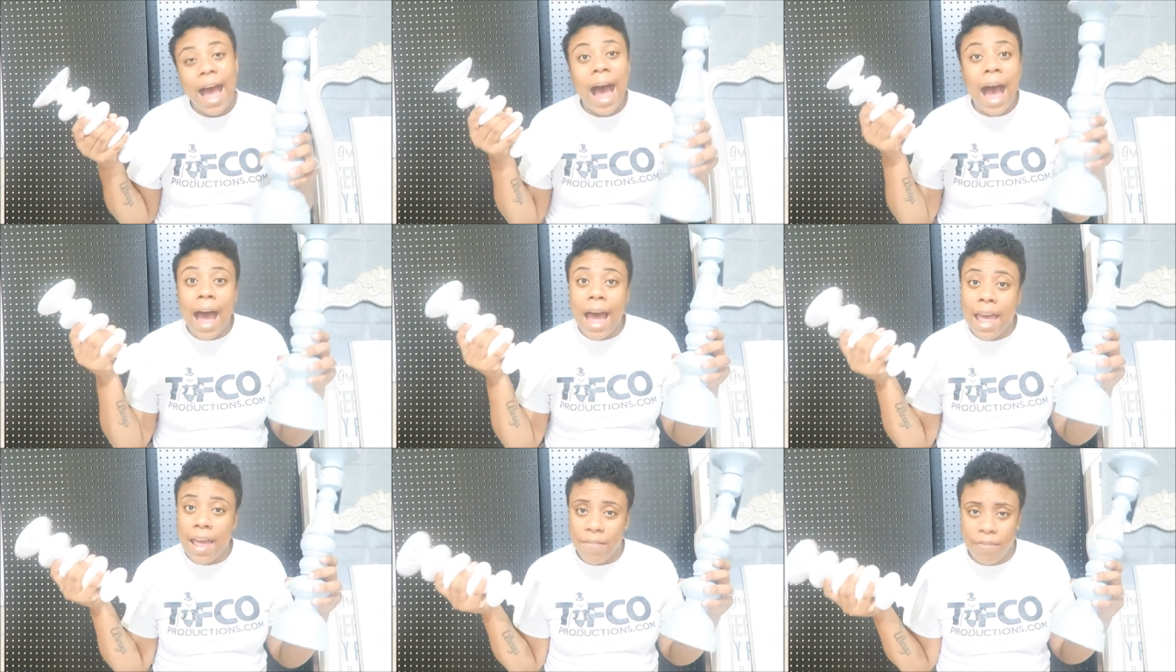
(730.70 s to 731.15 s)

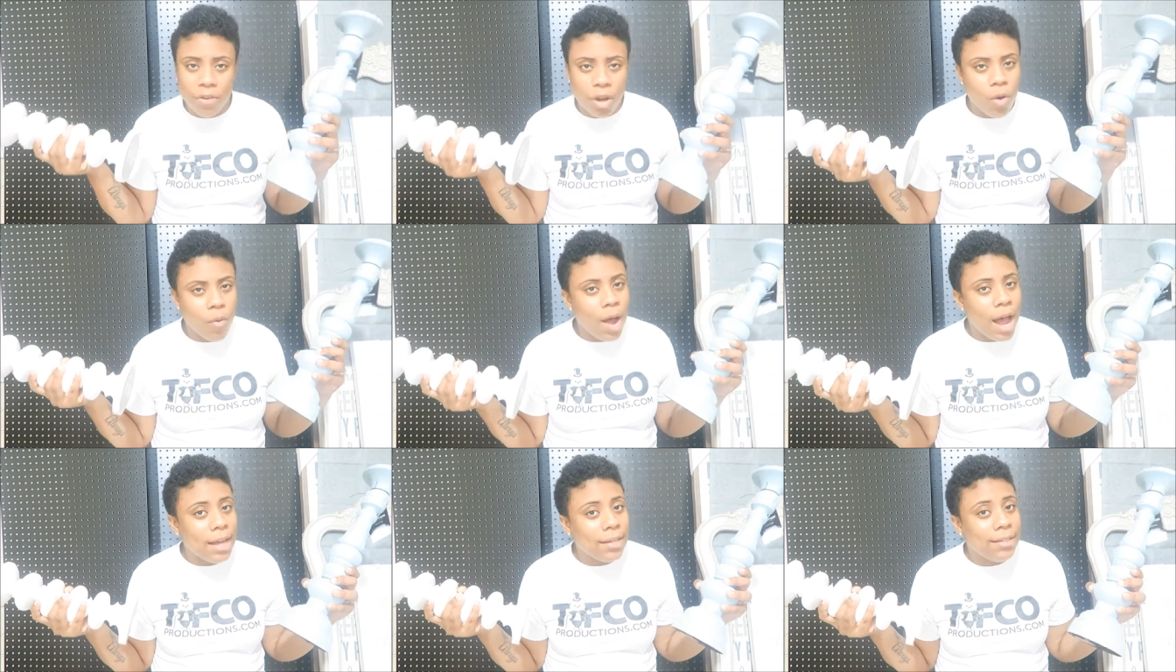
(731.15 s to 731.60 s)
I have
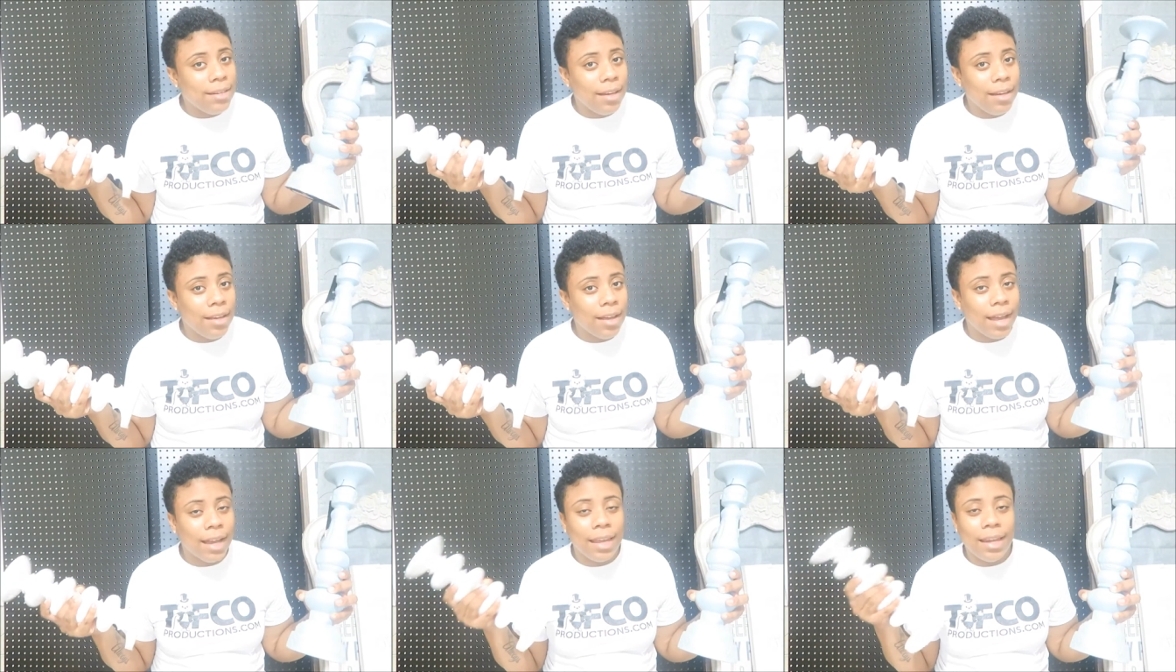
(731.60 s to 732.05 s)
no
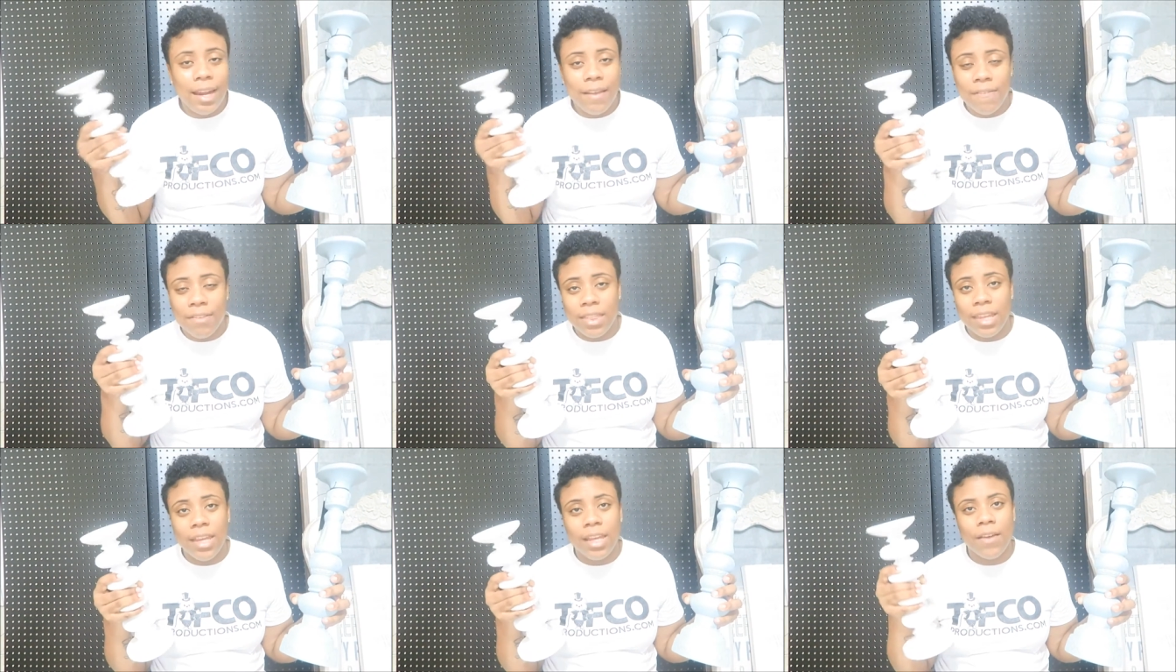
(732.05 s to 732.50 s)
idea, I can't
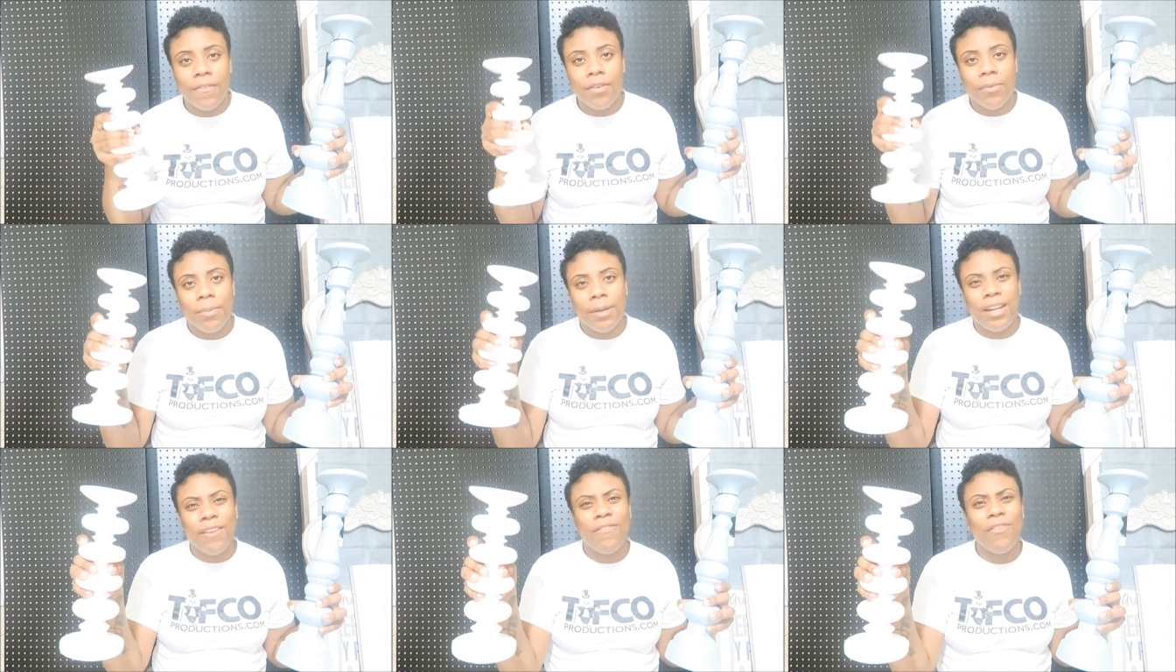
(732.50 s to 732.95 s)
even think of
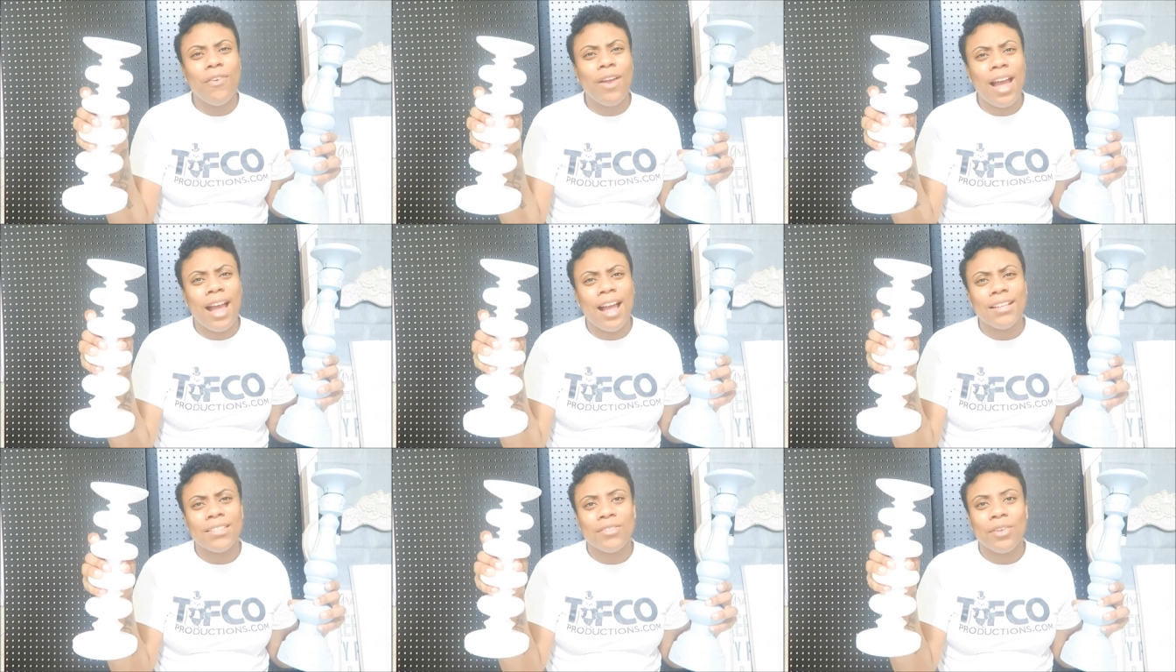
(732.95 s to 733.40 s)
it, but if you
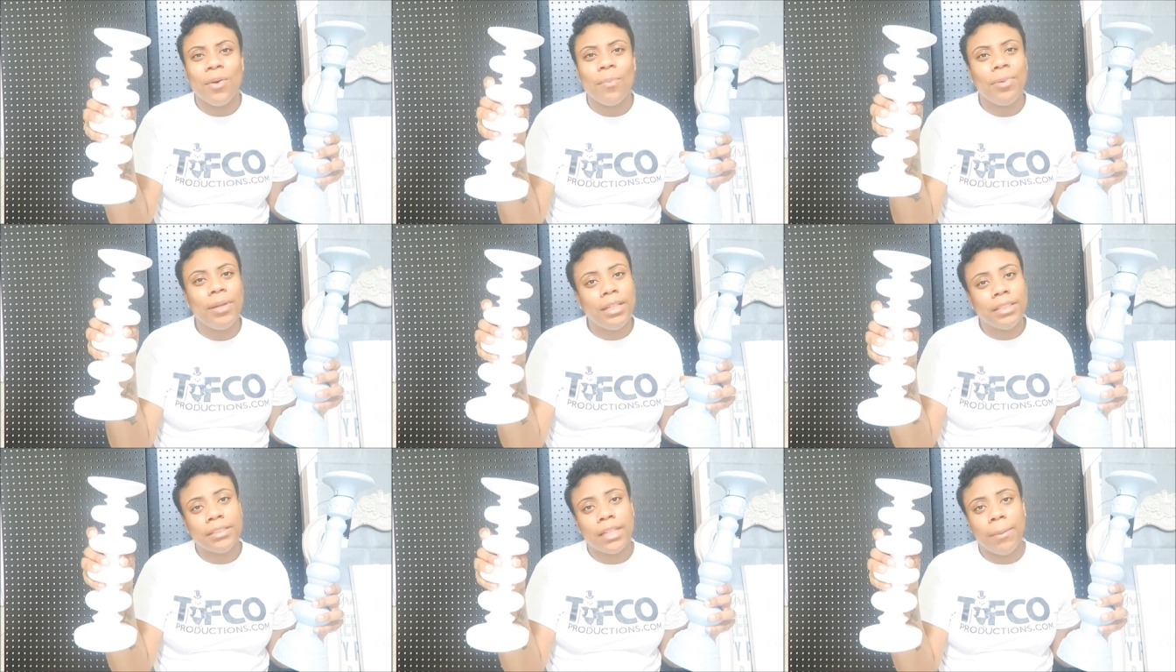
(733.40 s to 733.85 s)
guys know,
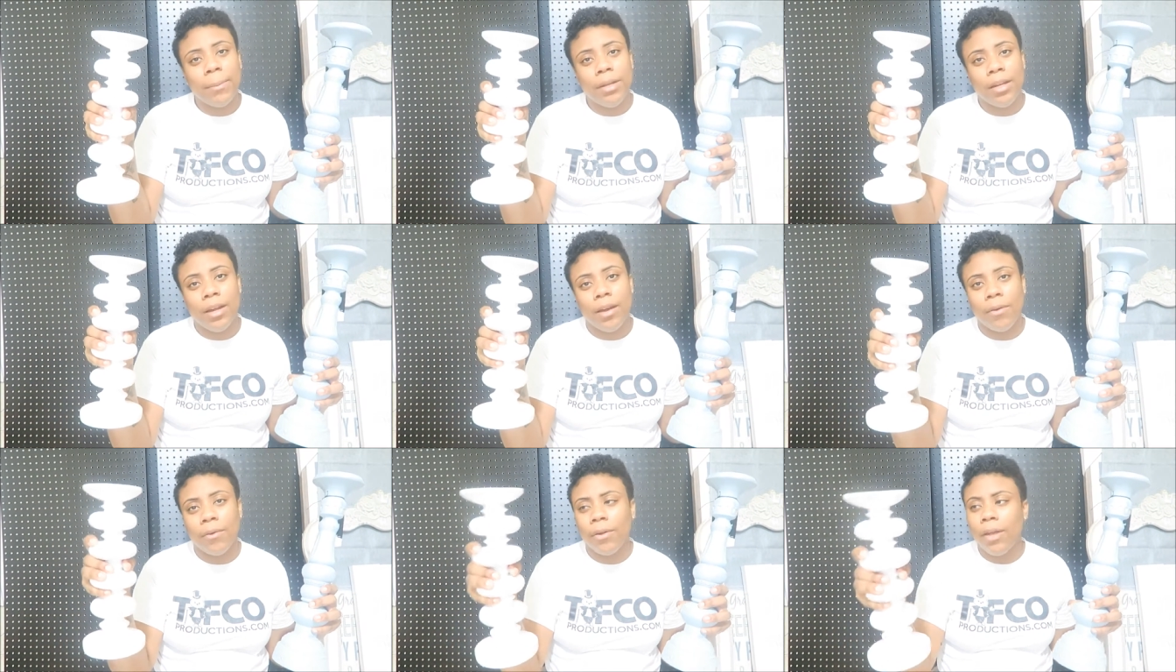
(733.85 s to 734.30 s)
please let me
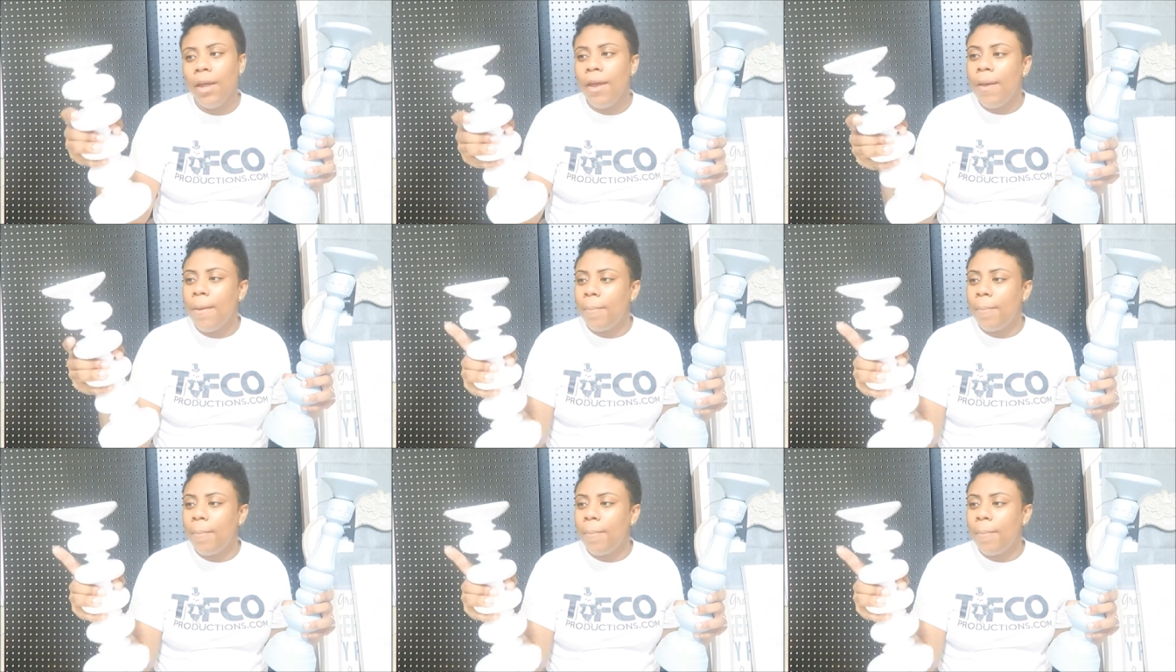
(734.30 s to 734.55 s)
know.